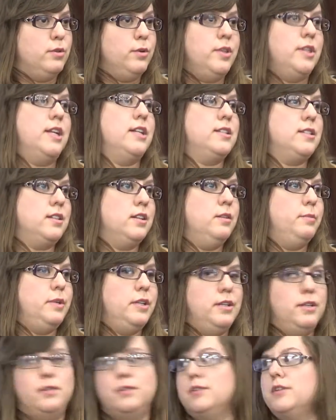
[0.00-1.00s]
and that's going to
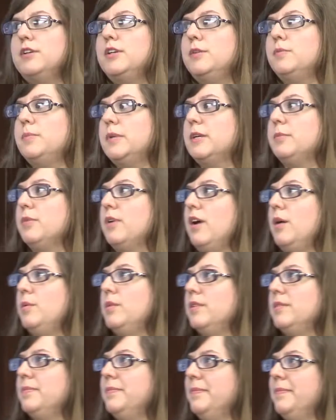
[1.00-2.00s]
be a big
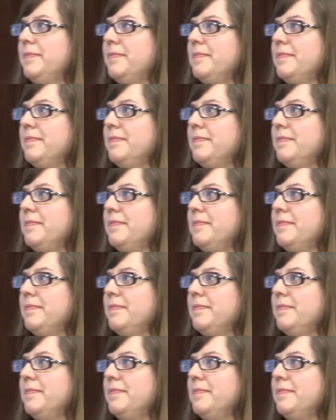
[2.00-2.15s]
problem.